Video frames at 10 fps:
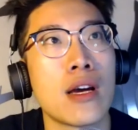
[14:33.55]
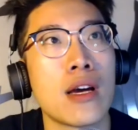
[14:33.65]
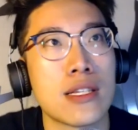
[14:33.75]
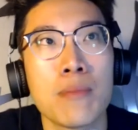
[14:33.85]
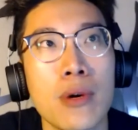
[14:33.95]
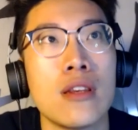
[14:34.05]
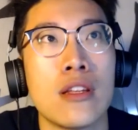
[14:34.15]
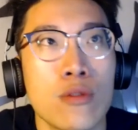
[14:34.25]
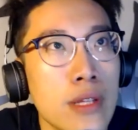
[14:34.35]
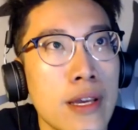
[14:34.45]
Example in
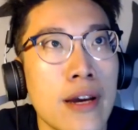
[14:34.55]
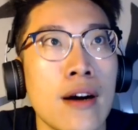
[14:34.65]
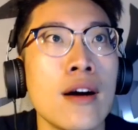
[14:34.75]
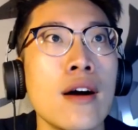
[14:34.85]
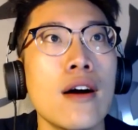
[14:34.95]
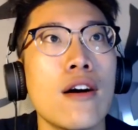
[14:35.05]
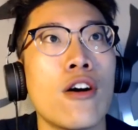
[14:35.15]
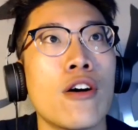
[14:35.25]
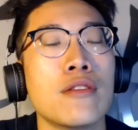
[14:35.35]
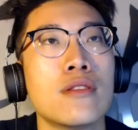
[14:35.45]
Lithuania
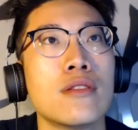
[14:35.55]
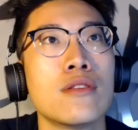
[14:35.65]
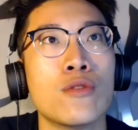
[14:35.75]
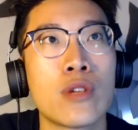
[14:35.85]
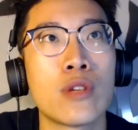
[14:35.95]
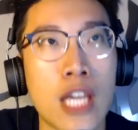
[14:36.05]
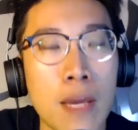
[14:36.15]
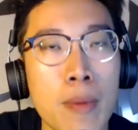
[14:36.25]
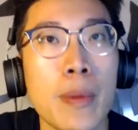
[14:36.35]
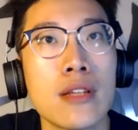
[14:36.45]
on the
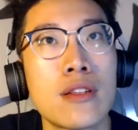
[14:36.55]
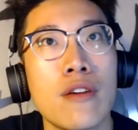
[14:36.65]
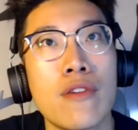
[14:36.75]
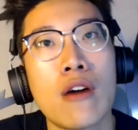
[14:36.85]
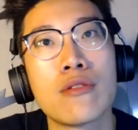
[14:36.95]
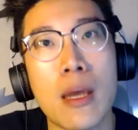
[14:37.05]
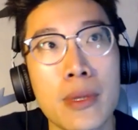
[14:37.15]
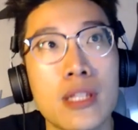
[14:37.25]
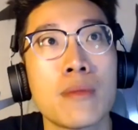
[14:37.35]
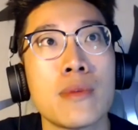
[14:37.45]
capability of how
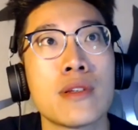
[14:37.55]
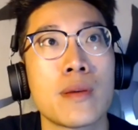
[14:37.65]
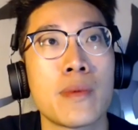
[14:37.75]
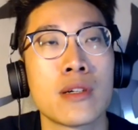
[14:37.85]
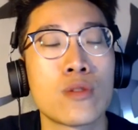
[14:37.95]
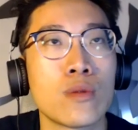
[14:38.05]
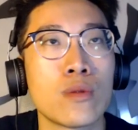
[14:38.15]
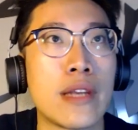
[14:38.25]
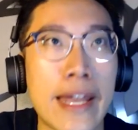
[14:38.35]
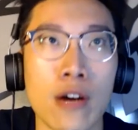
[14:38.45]
Debitum is able
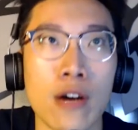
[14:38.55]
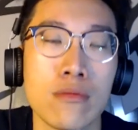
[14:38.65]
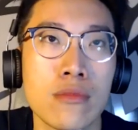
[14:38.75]
to lend out.